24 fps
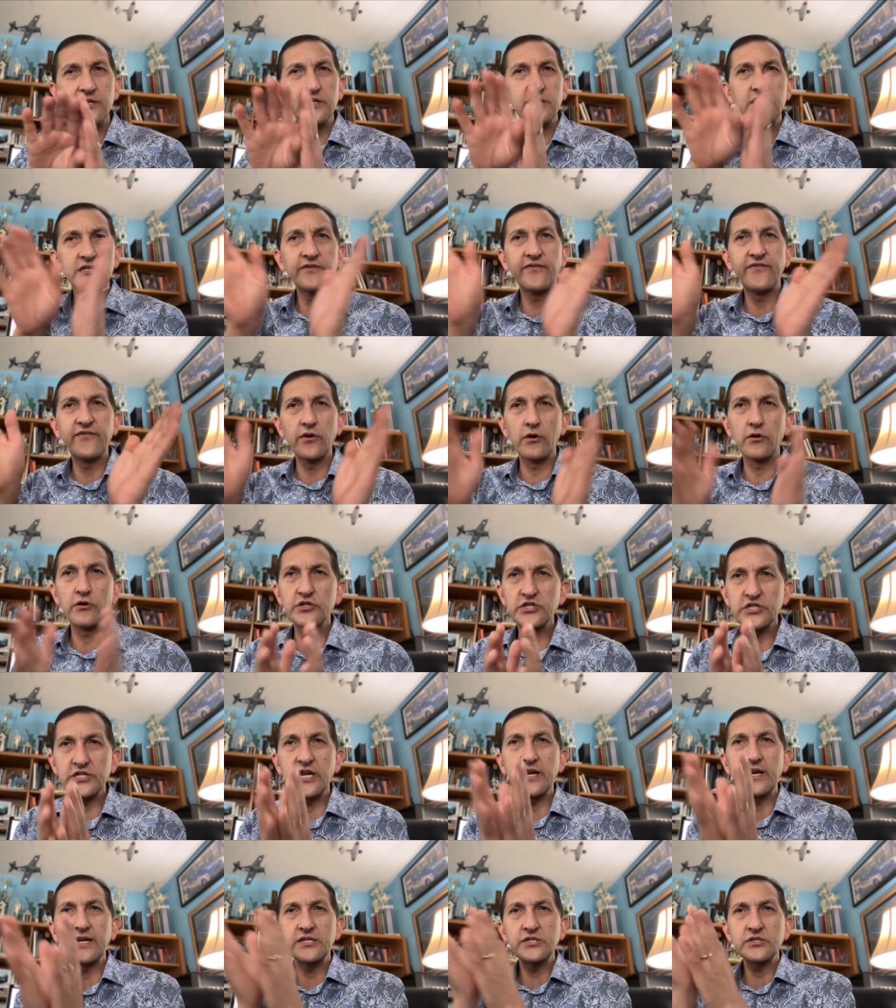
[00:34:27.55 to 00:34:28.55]
diverged
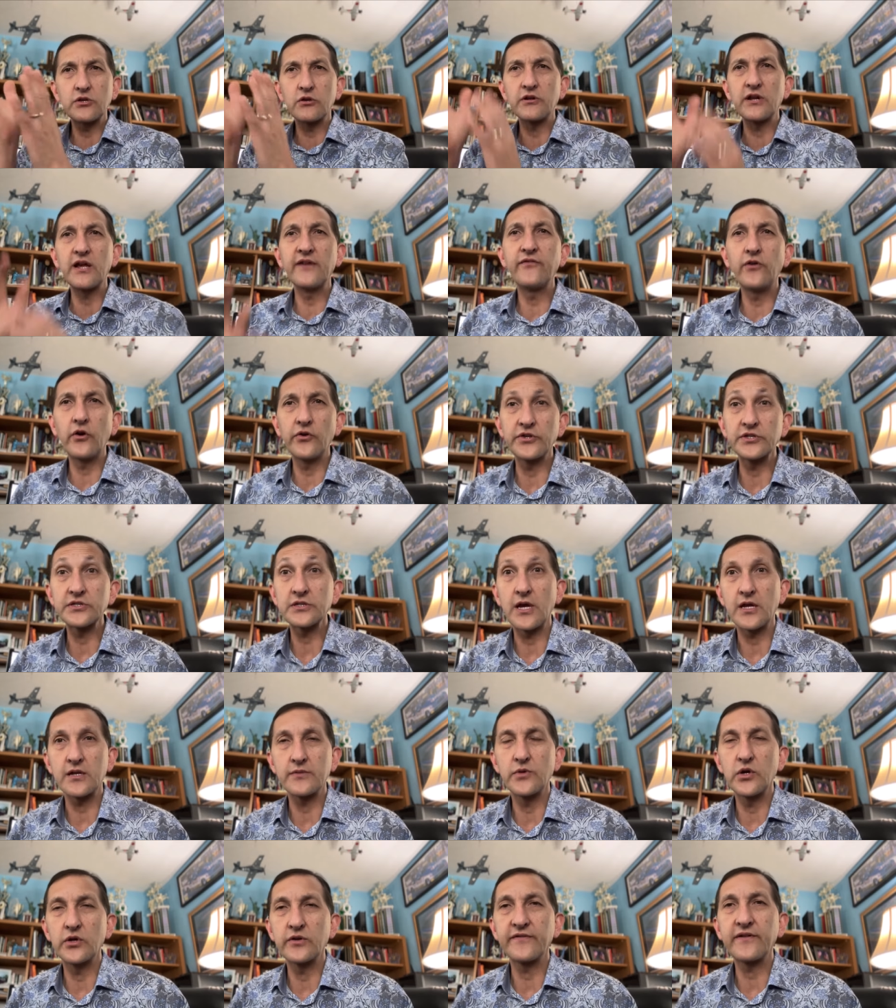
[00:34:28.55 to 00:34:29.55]
and I started to have all this
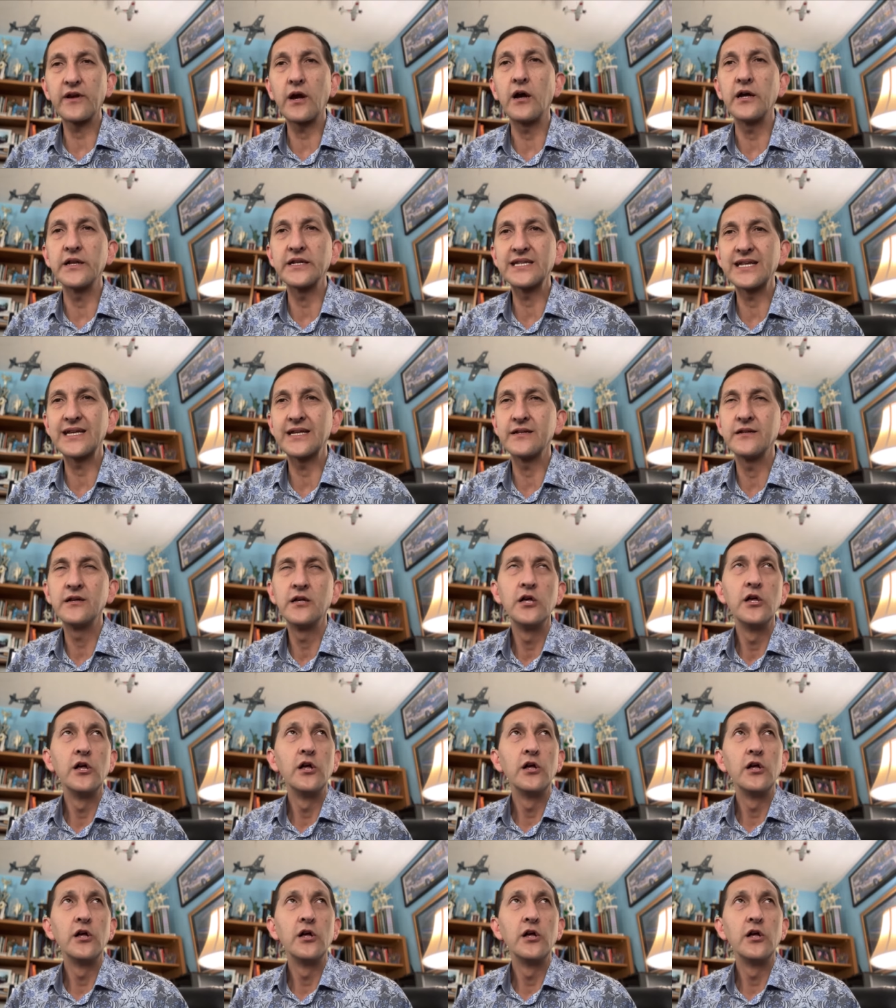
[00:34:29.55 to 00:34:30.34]
automotive content.